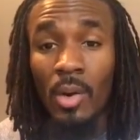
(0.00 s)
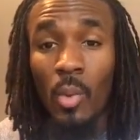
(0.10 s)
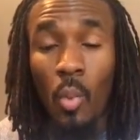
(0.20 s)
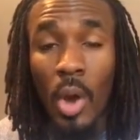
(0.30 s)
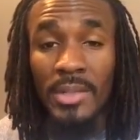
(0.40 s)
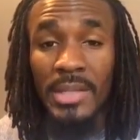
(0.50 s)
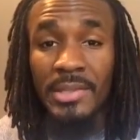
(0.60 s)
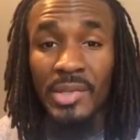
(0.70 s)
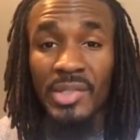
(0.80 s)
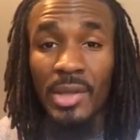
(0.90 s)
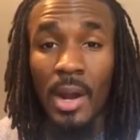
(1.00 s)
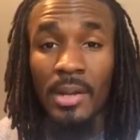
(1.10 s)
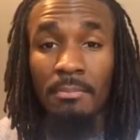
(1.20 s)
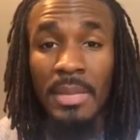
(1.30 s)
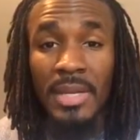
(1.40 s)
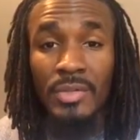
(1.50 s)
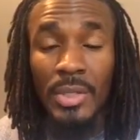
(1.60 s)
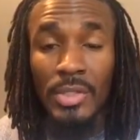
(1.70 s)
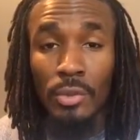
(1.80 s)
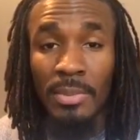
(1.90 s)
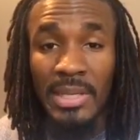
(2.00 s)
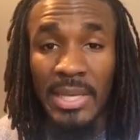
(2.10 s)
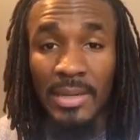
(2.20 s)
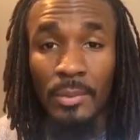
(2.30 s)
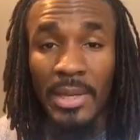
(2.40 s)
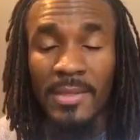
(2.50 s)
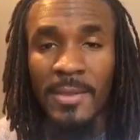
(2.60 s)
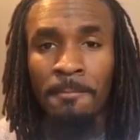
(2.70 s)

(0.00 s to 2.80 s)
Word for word: or wanted to start a ministry to begin with.